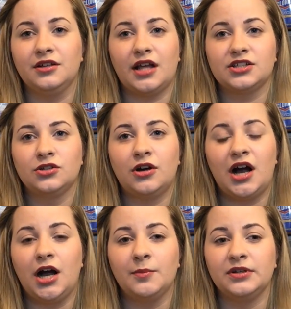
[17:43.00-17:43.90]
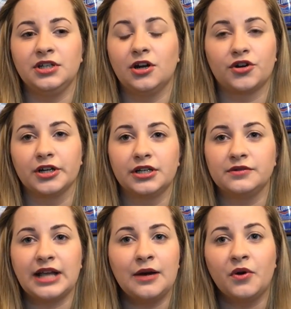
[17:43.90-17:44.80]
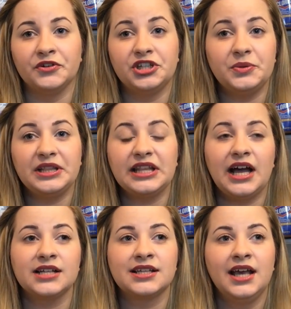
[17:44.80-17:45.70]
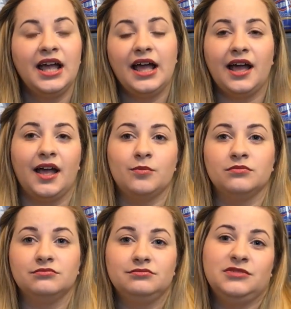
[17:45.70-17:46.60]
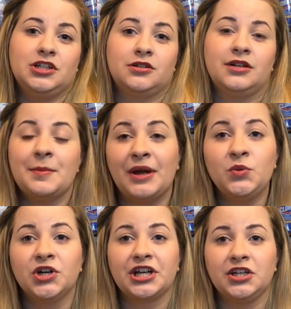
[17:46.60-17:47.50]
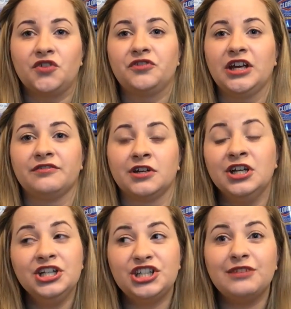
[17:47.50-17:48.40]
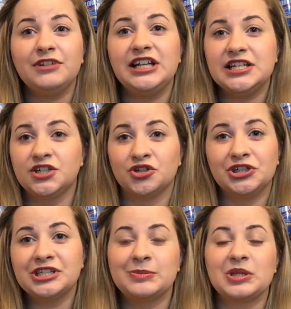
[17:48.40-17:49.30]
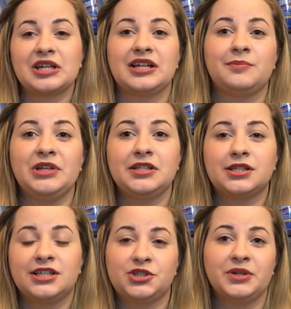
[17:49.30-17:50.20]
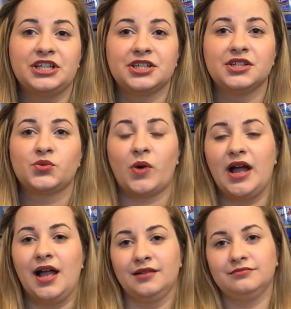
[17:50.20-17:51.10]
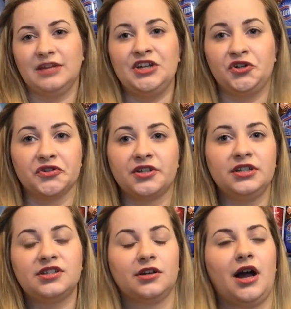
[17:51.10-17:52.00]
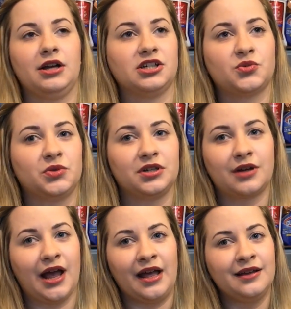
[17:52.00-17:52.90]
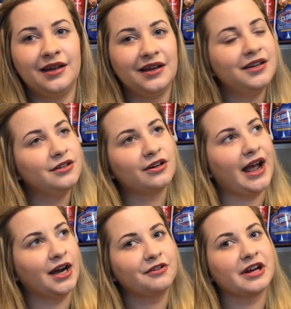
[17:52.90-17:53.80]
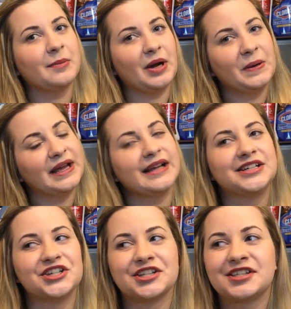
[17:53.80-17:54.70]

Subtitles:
that's no harm and you're not going to lose out on doing that. You know, it might work in your favour. Generally it does, but there can be situations where it doesn't, so I just don't get angry about it.